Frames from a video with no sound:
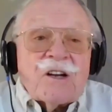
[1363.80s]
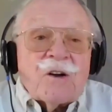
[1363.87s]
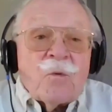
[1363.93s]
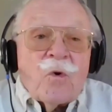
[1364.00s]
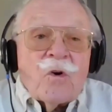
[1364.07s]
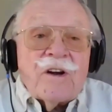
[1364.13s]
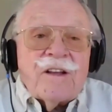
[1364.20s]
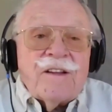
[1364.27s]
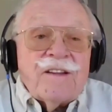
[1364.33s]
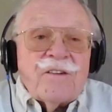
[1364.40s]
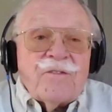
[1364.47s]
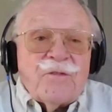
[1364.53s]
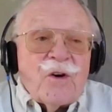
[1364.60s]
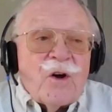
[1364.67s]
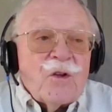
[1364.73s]
there weren't
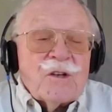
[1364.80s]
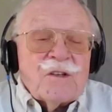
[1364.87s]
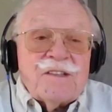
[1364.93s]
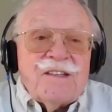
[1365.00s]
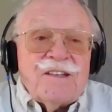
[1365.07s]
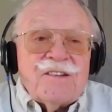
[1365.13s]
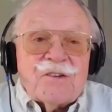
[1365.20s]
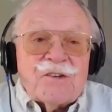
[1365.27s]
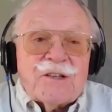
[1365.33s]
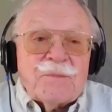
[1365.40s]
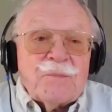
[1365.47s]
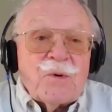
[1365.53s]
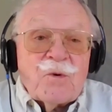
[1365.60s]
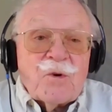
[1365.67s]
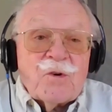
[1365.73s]
enough volunteer
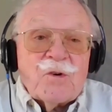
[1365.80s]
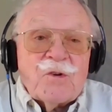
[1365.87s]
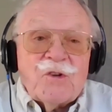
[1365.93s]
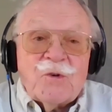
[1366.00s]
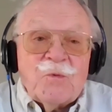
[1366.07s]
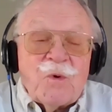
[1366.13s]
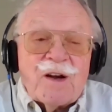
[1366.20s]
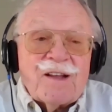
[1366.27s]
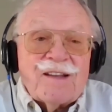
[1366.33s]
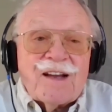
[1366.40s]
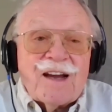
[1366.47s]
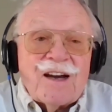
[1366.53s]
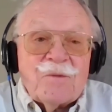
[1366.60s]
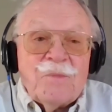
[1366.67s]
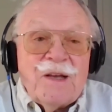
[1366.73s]
supporters who wanted
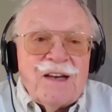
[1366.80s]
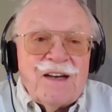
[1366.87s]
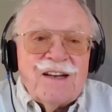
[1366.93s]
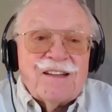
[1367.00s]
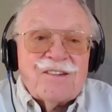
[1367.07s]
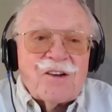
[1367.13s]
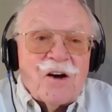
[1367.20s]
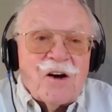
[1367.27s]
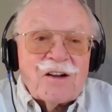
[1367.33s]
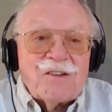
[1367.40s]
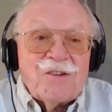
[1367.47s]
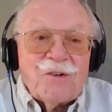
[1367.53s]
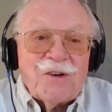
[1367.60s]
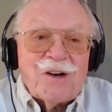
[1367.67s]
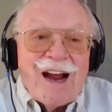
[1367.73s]
to come in and talk
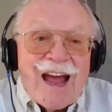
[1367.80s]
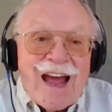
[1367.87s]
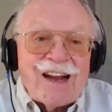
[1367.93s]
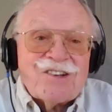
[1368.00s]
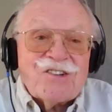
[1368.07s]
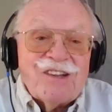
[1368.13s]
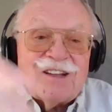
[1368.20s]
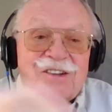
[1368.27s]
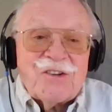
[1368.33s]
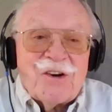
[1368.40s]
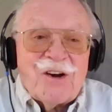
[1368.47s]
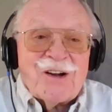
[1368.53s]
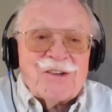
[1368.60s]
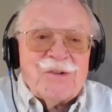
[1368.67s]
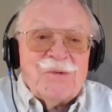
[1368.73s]
to her, actually
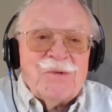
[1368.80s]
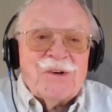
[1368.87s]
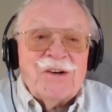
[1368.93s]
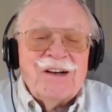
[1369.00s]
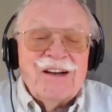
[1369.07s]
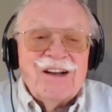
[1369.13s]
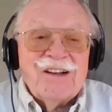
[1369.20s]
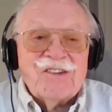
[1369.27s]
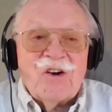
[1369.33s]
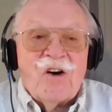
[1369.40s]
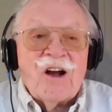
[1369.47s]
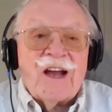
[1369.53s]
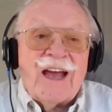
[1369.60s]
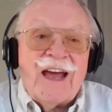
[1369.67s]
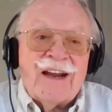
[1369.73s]
talk to her,
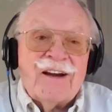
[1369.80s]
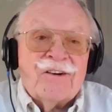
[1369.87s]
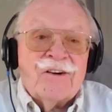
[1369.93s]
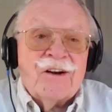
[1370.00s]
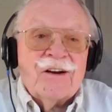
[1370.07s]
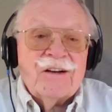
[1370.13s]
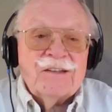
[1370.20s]
talk at her.